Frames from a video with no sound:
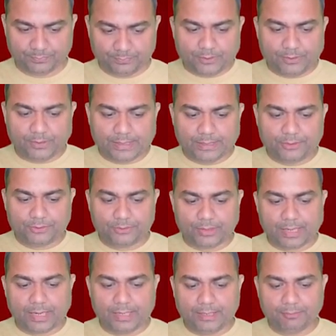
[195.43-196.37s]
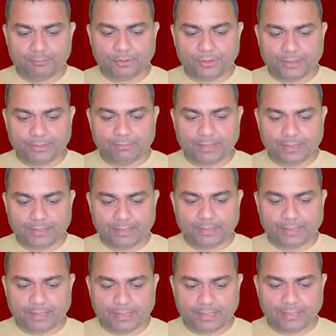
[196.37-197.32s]
Okay, so highly
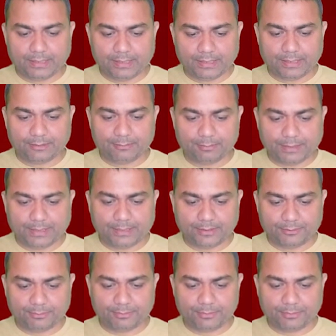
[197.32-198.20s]
motivated and experienced